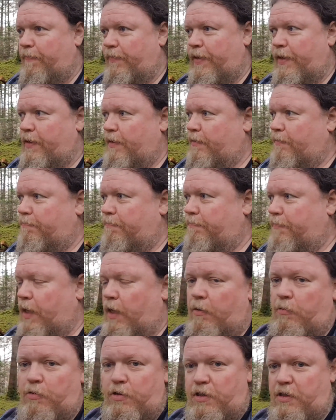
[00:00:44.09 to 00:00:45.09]
you know,
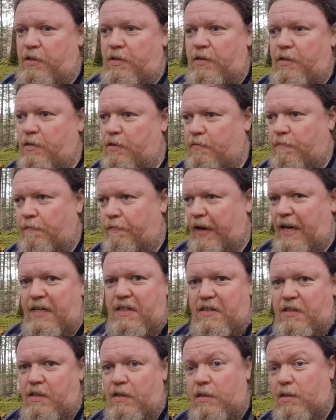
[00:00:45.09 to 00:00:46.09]
houses,
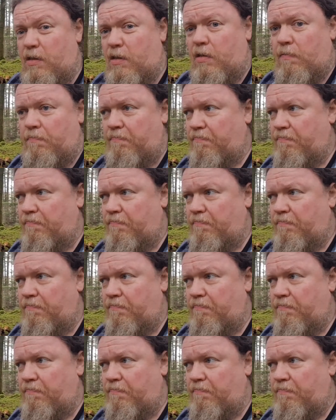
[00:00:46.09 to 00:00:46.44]
fences.